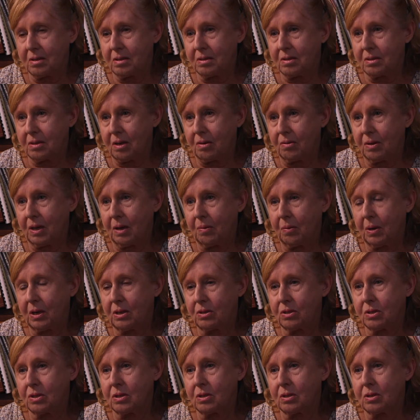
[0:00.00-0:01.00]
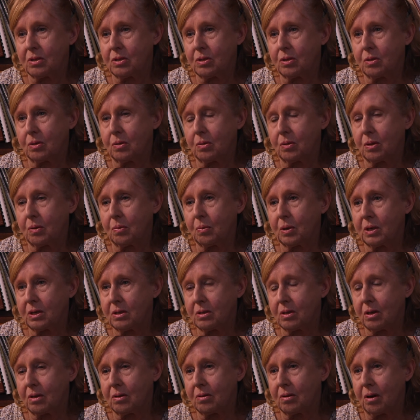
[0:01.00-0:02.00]
So he went to the
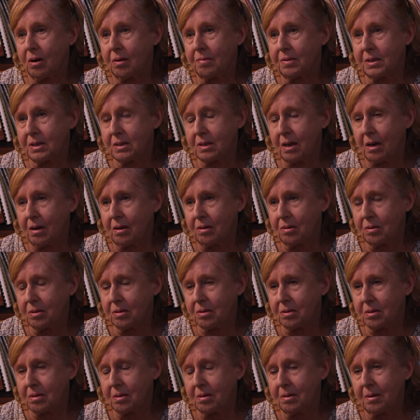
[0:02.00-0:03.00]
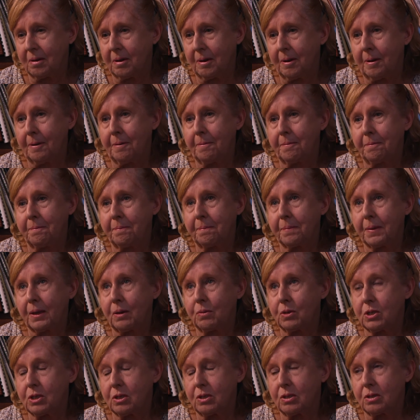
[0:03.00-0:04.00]
window of his house,
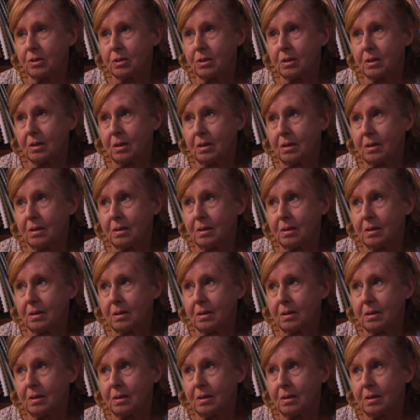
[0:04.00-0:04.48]
which is